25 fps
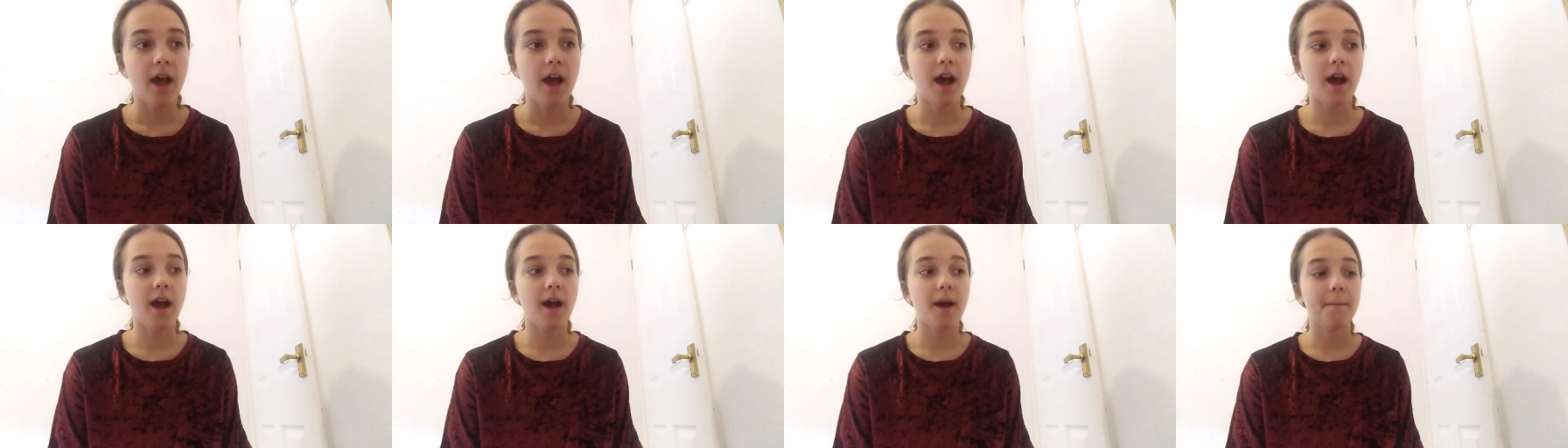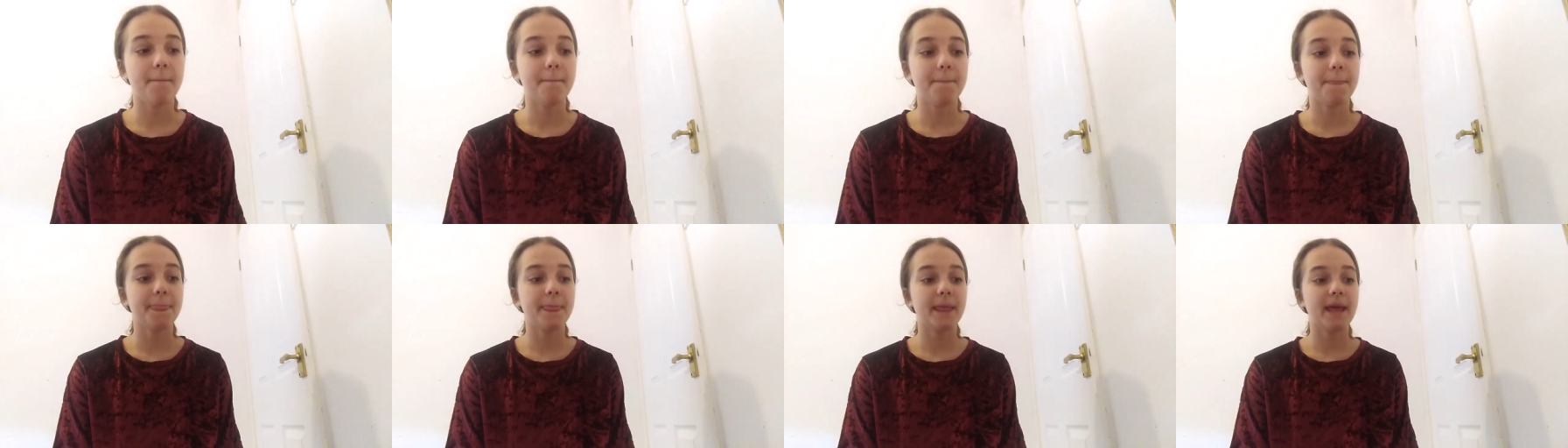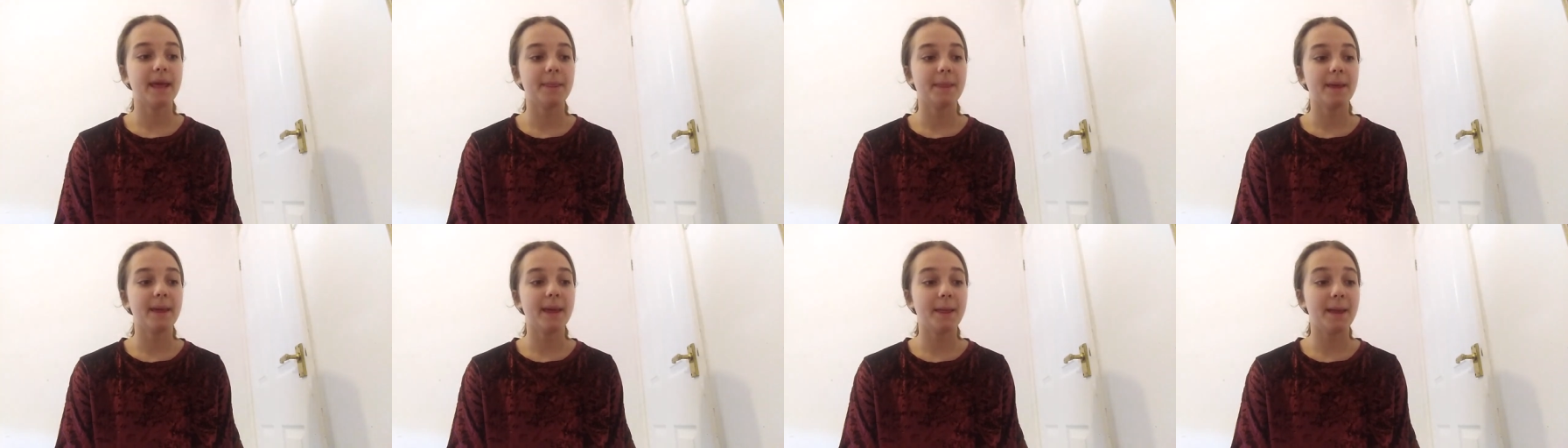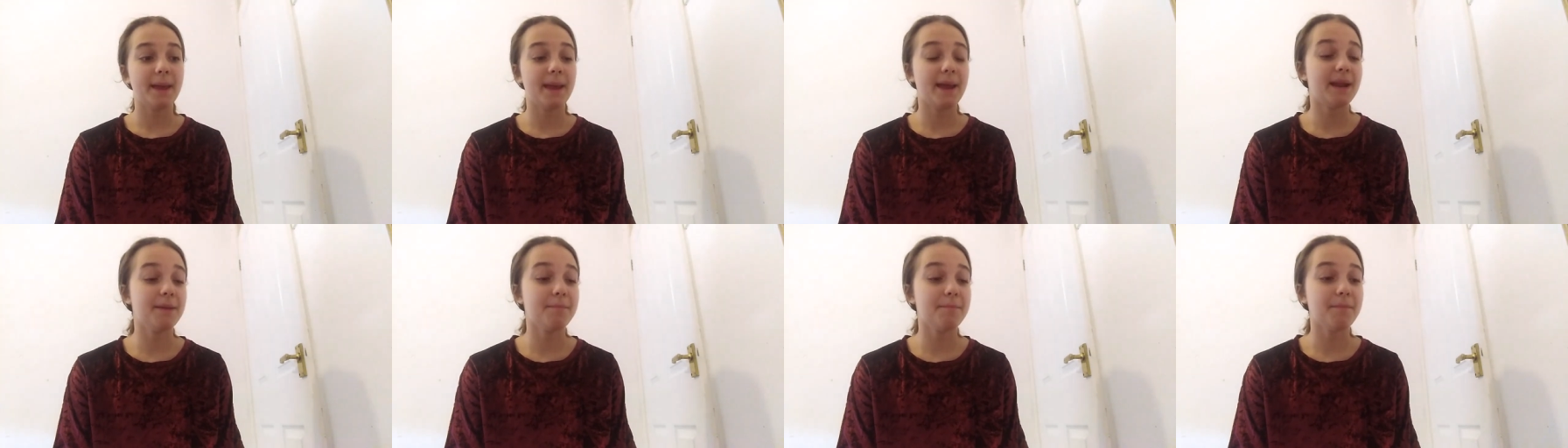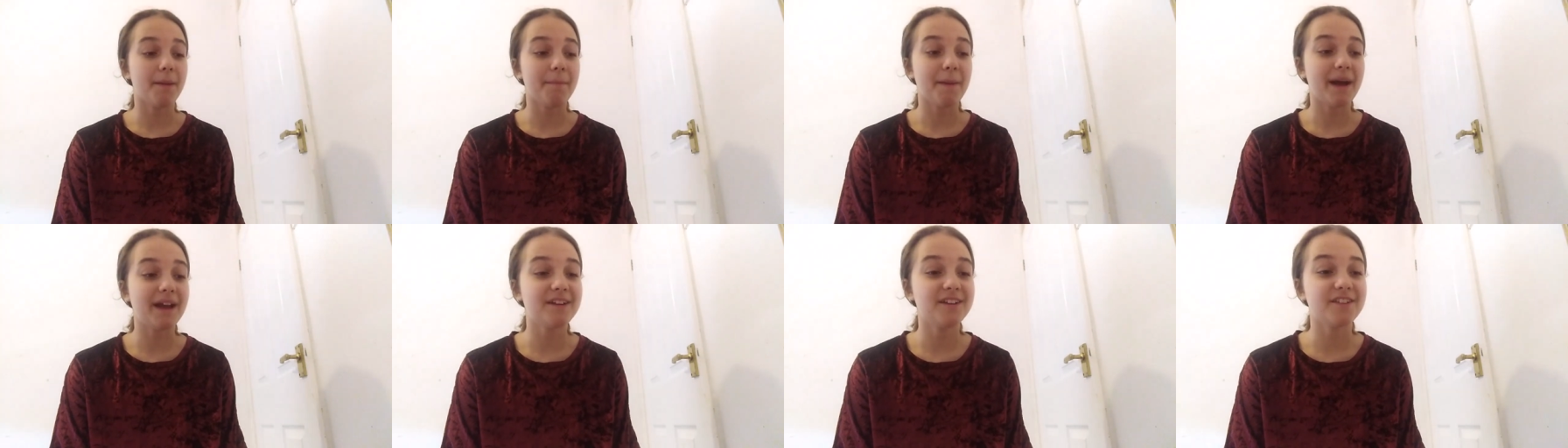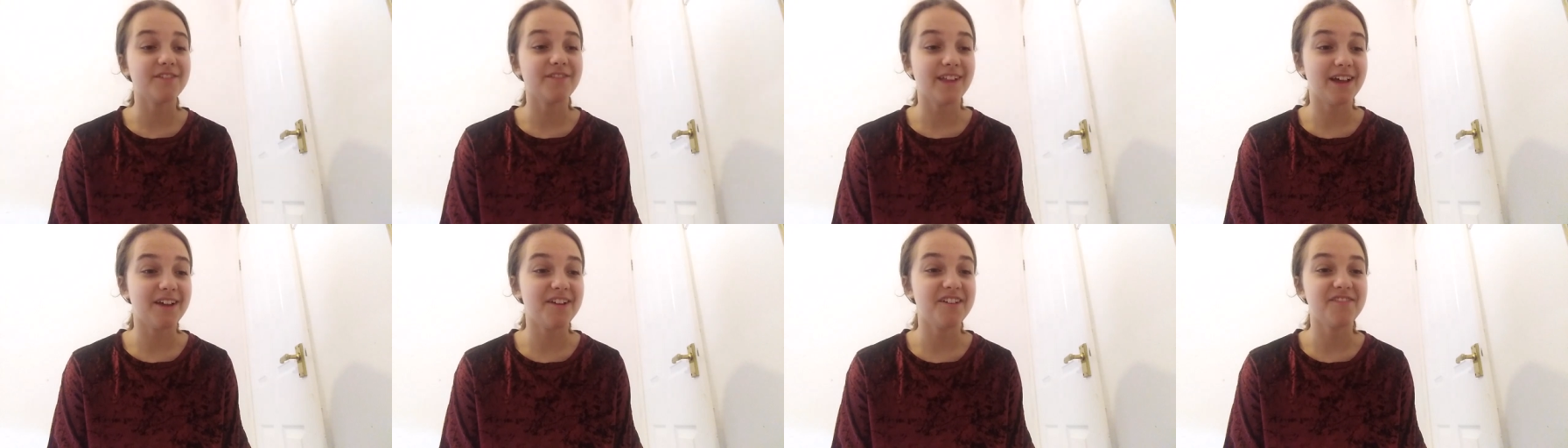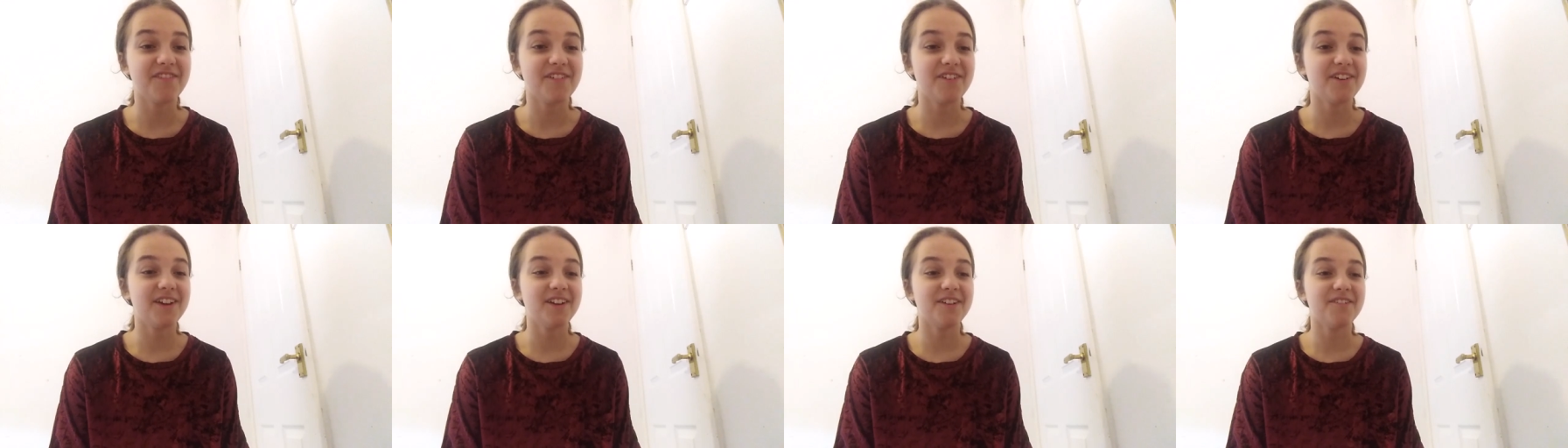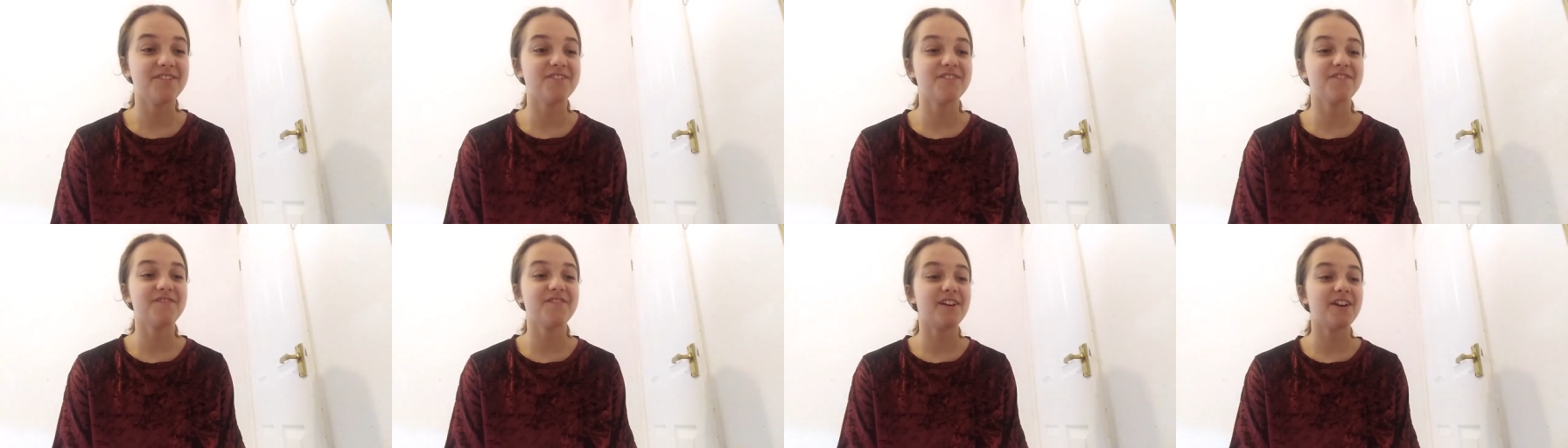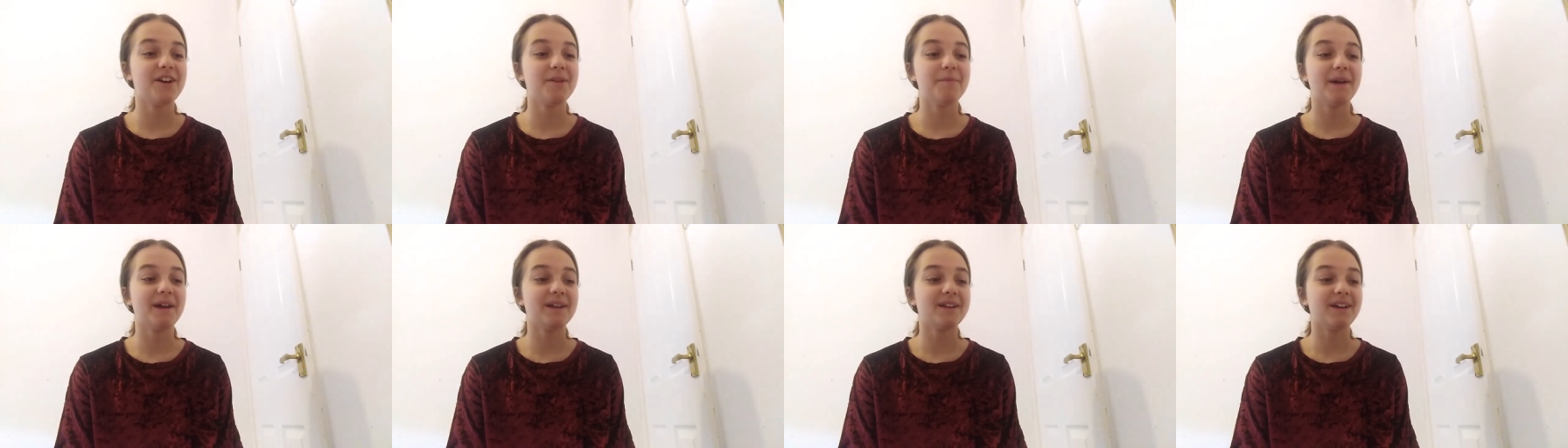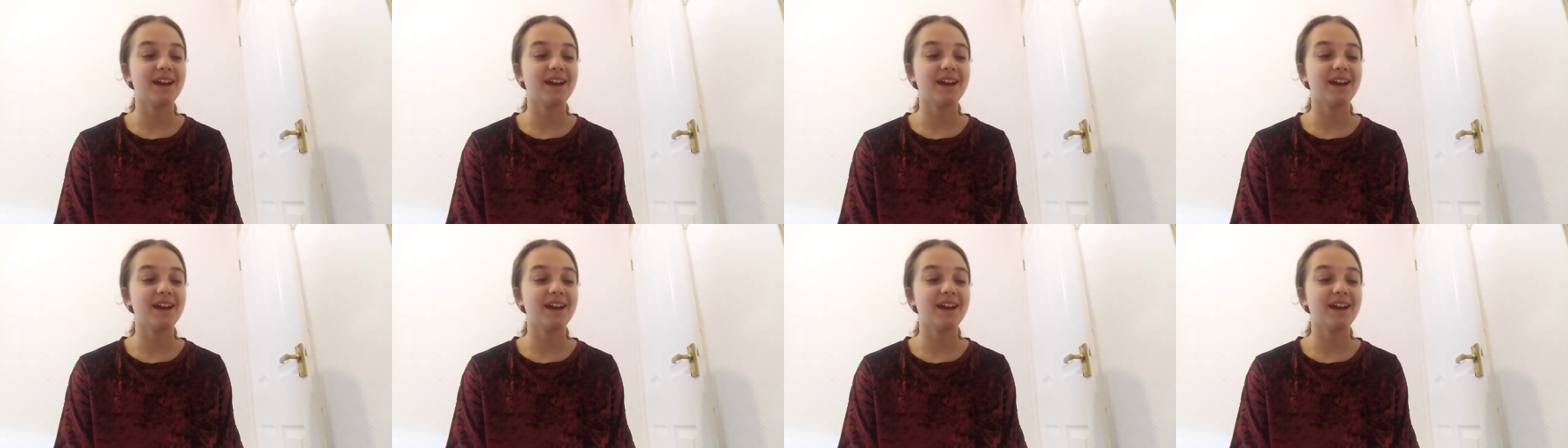And in my pandas fair, it's just very bad.